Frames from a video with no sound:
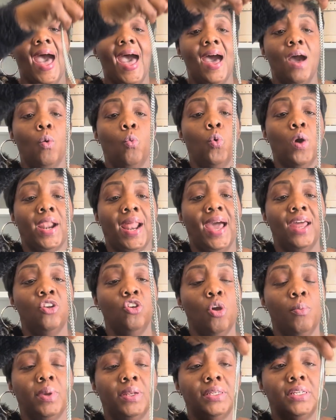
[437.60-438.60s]
what I
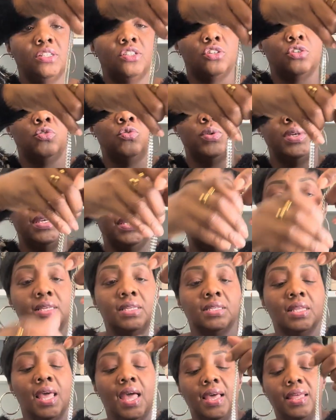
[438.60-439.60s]
normally do
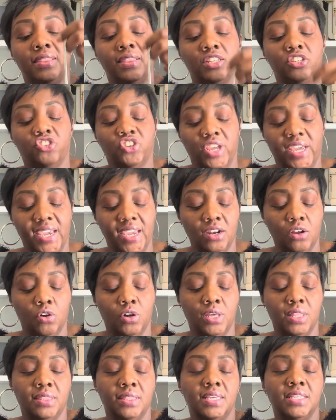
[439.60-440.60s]
is the chain
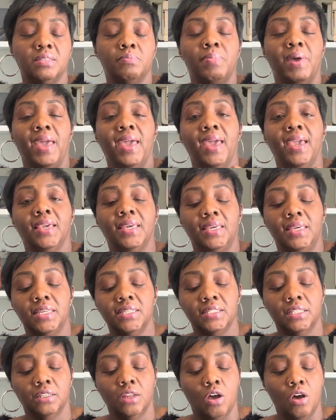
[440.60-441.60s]
on this bag is
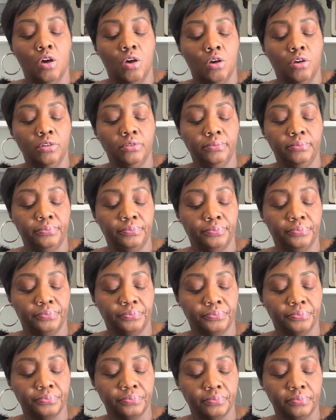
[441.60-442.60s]
long.
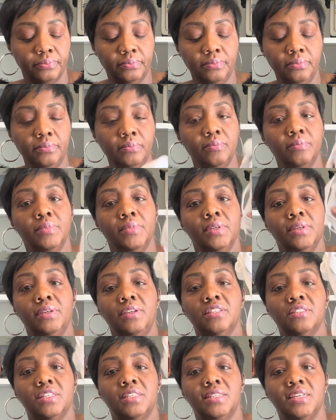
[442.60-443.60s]

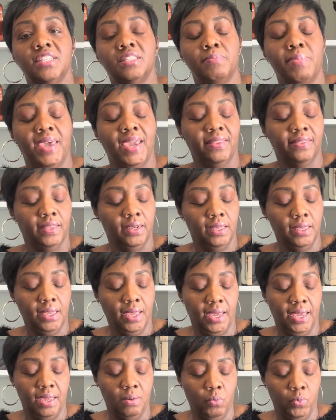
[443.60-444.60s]
Here's the dust bag that it
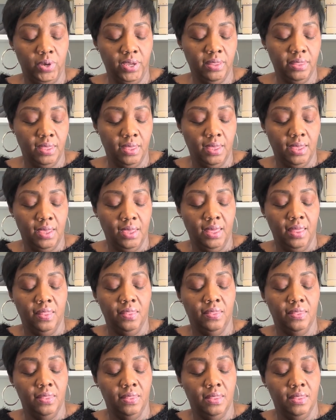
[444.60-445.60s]
came with.
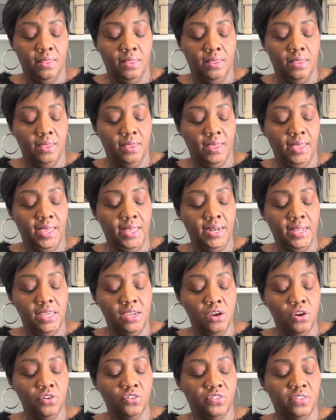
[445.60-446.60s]
And
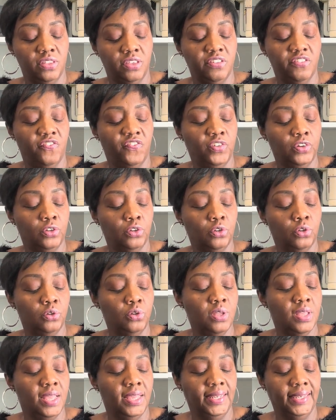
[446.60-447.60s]
here's the full
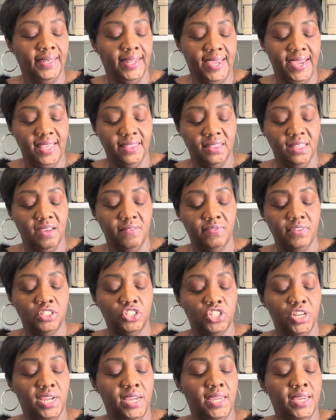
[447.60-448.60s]
length of the
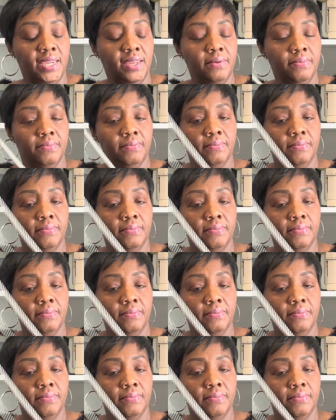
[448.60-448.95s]
chain.